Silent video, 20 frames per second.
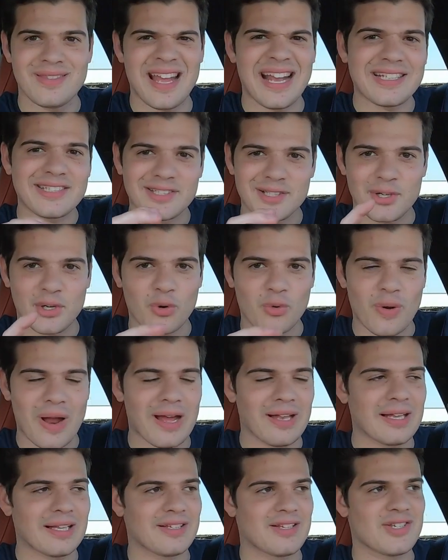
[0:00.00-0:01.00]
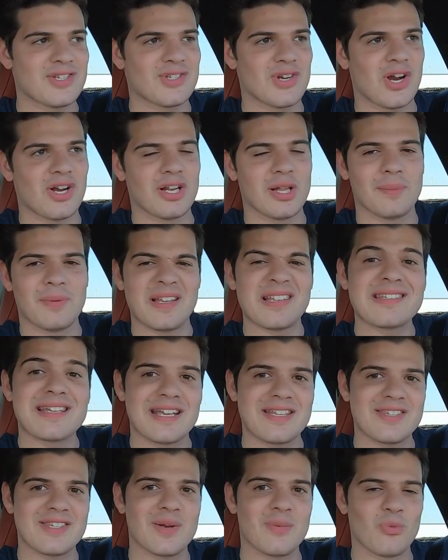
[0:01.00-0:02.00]
Nice little growl at the start. Let's
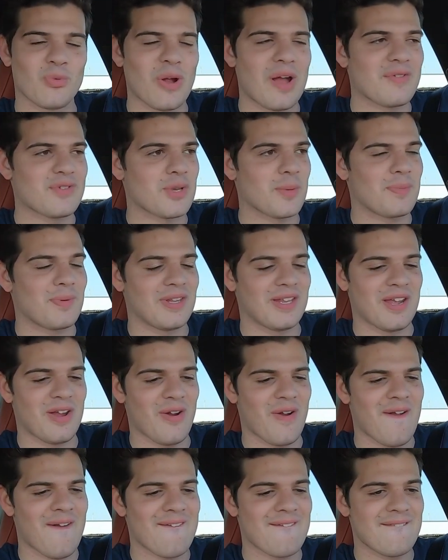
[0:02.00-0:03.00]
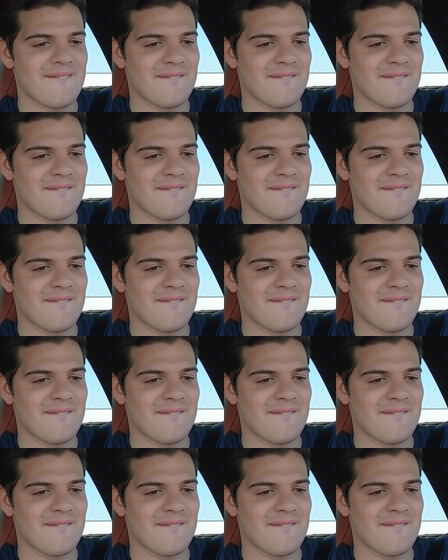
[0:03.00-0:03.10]
get some revs up in here.